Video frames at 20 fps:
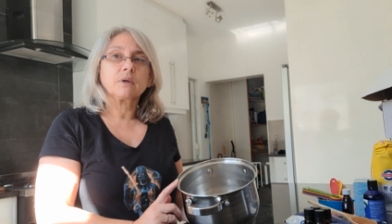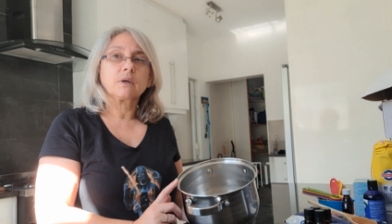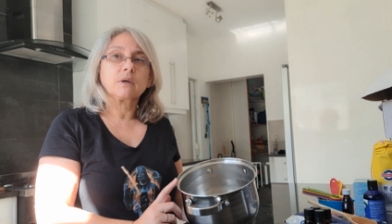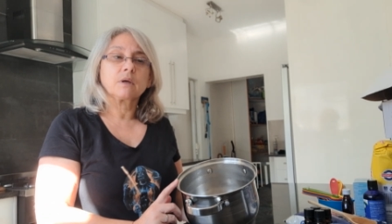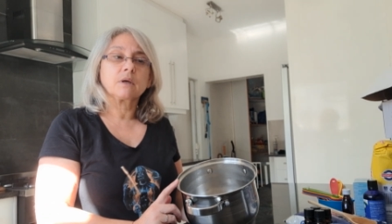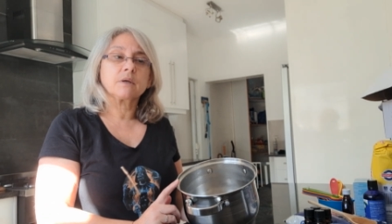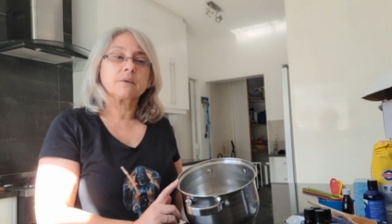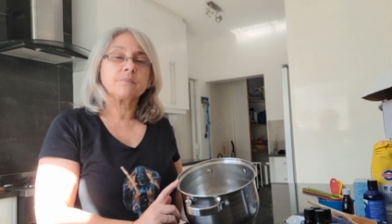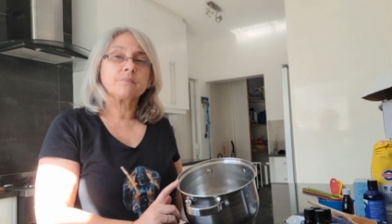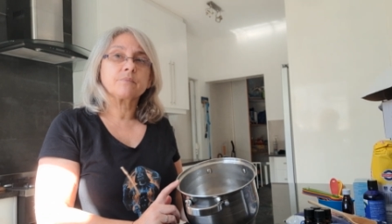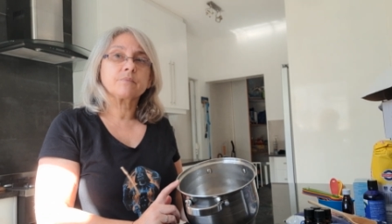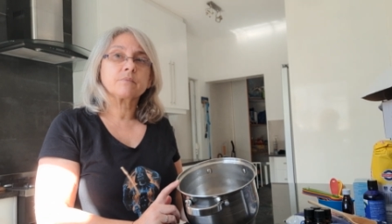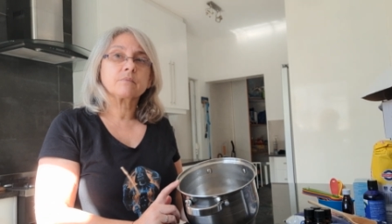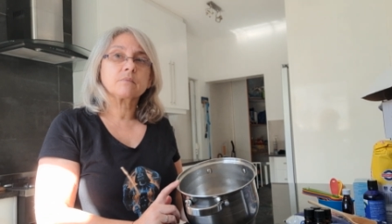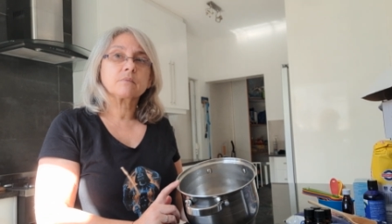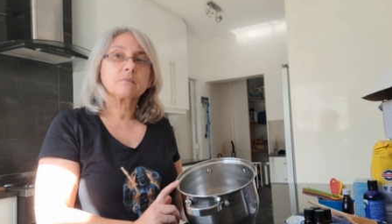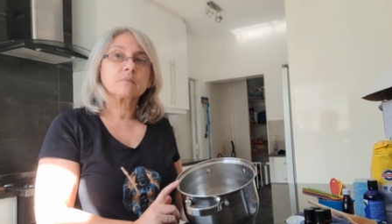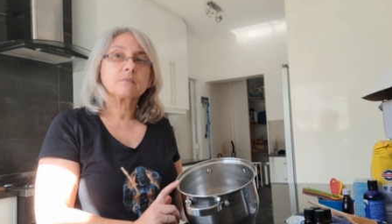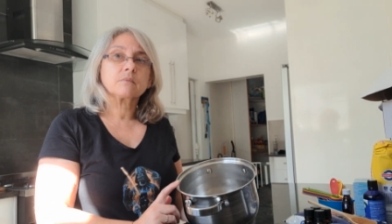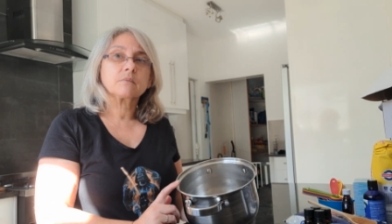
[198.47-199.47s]

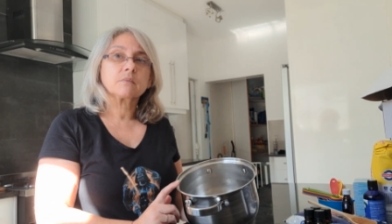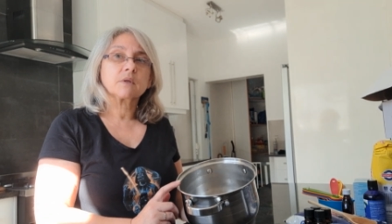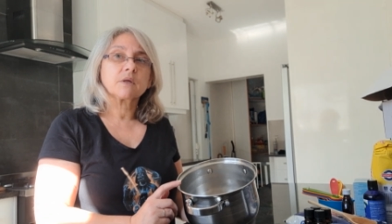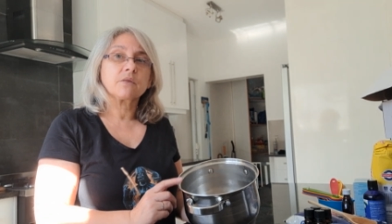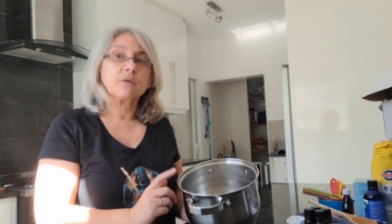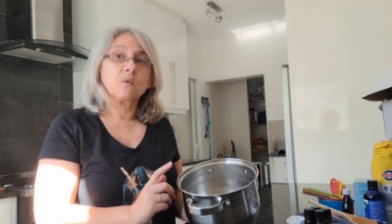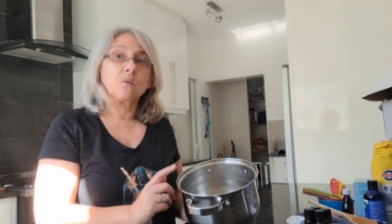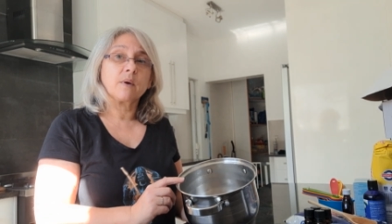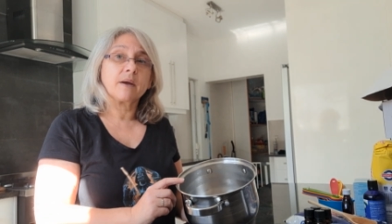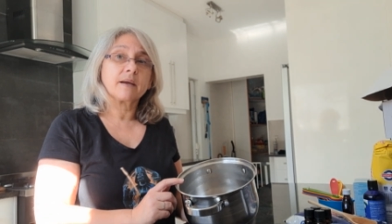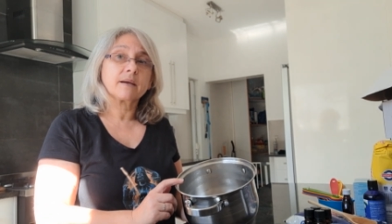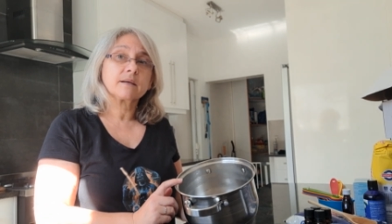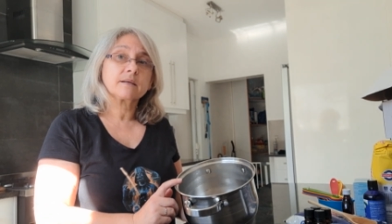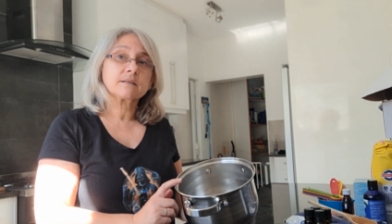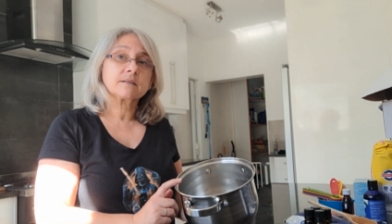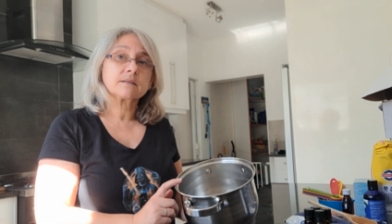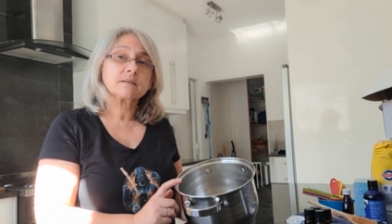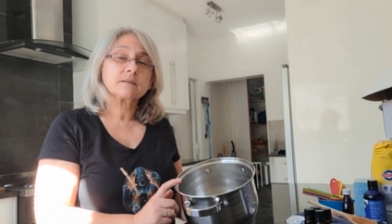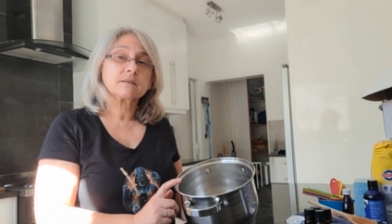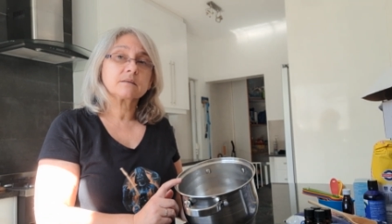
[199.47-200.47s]
the
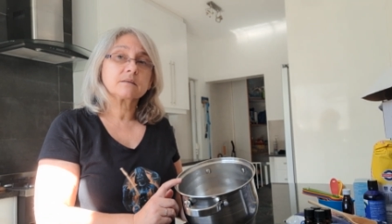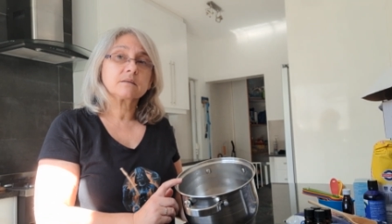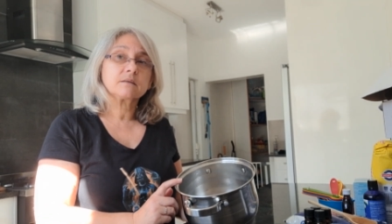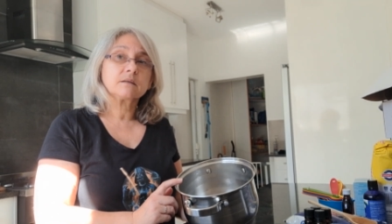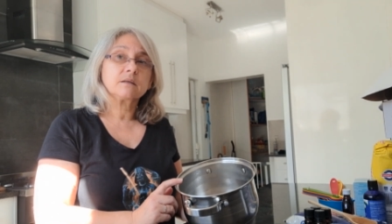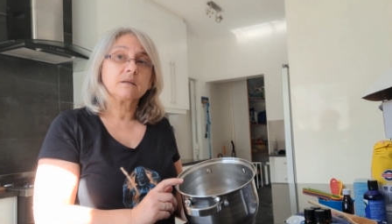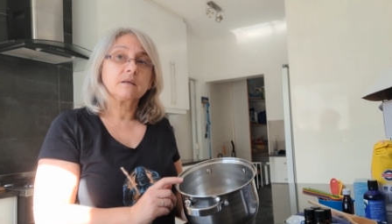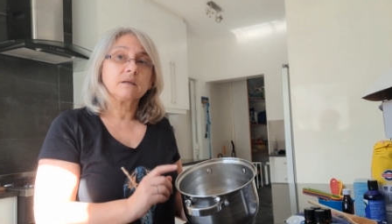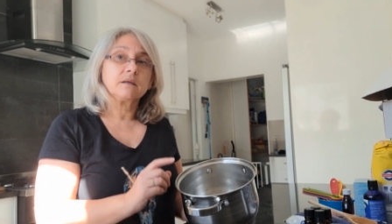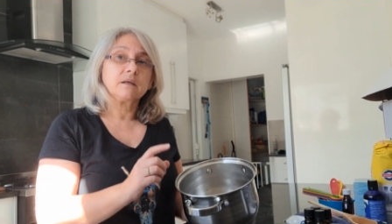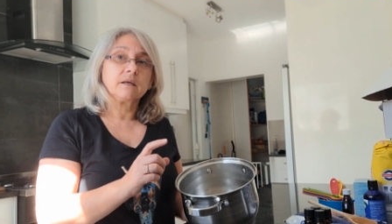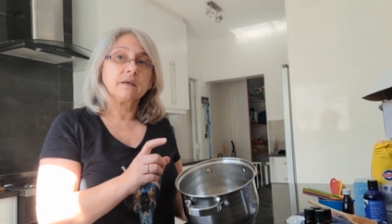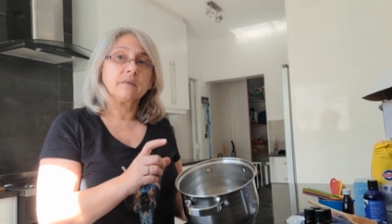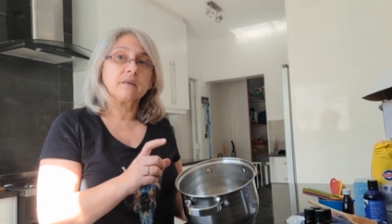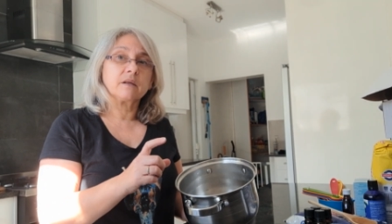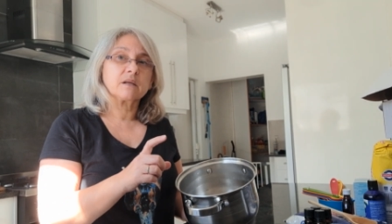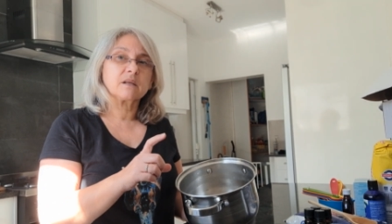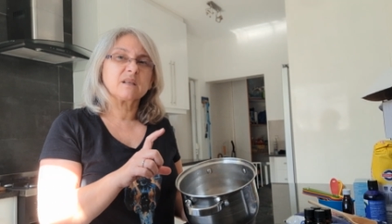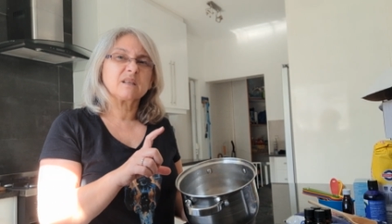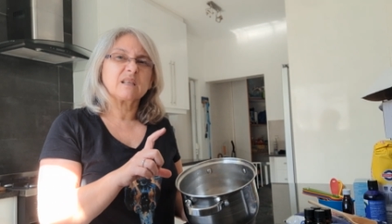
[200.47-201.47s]
wax in
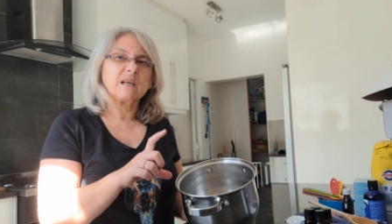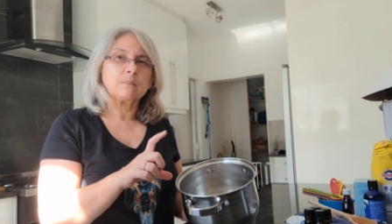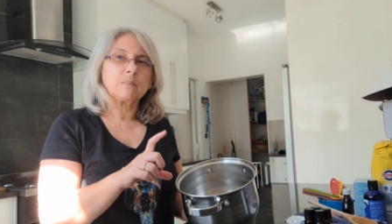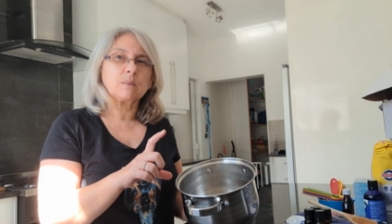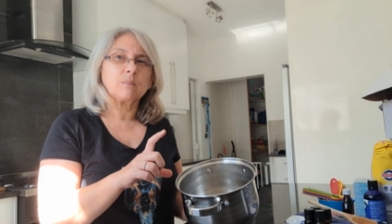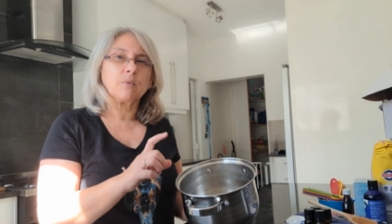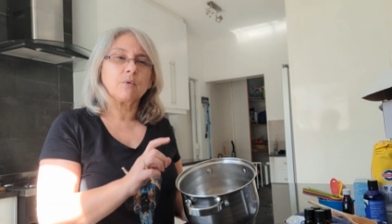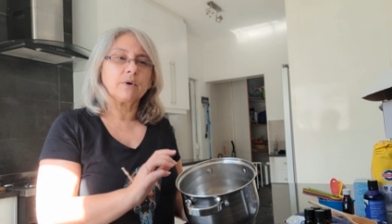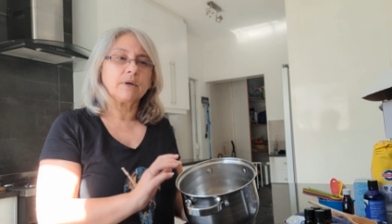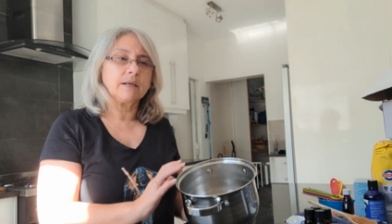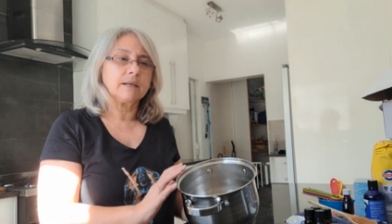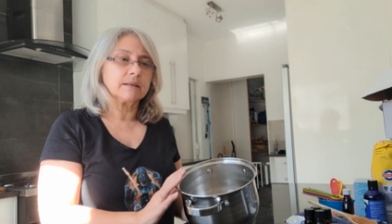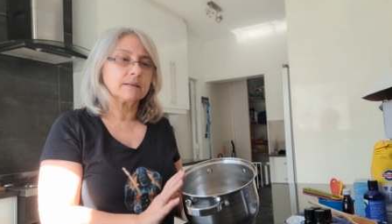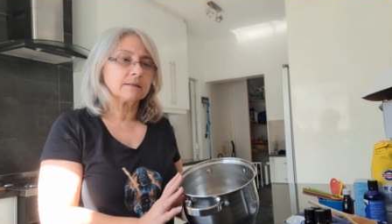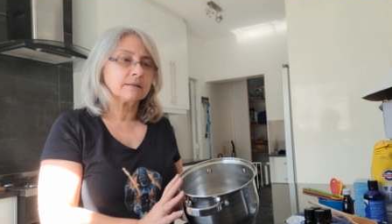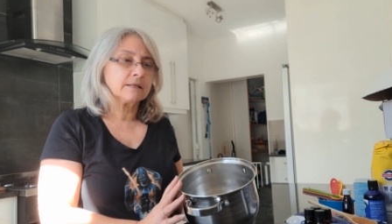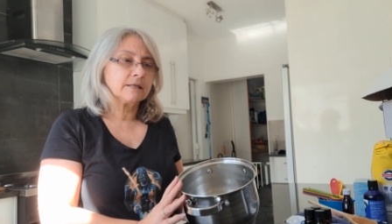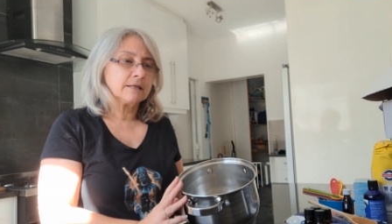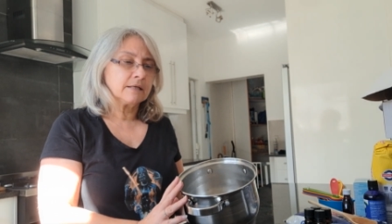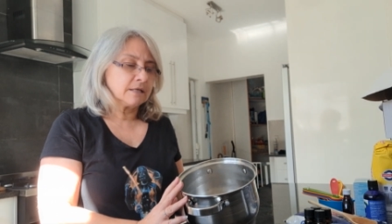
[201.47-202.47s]
the little double boiler,
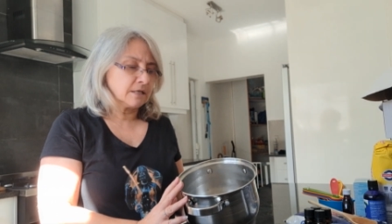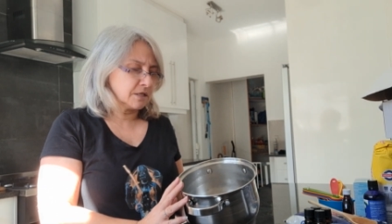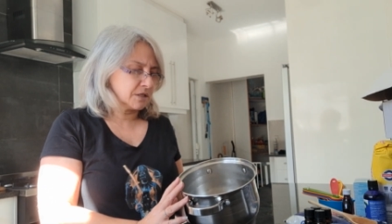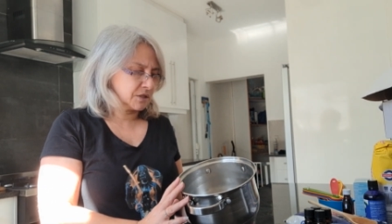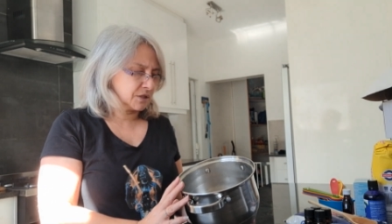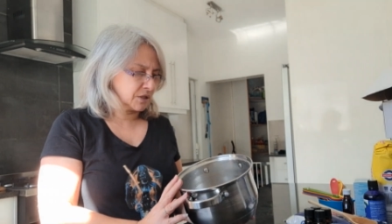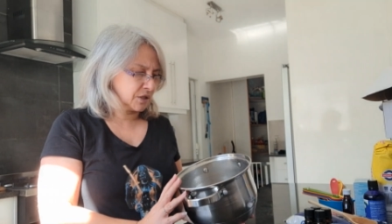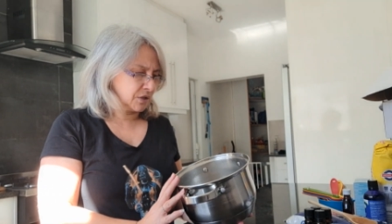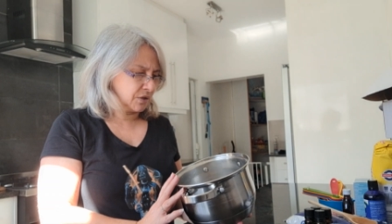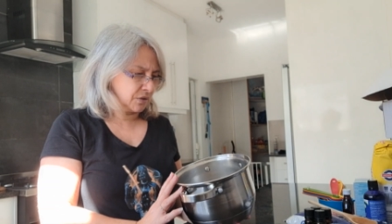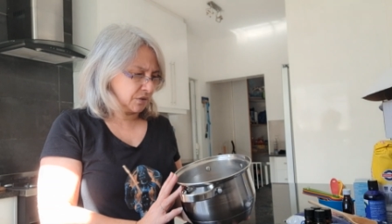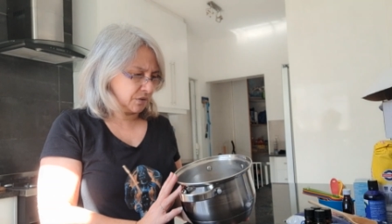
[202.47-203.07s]
so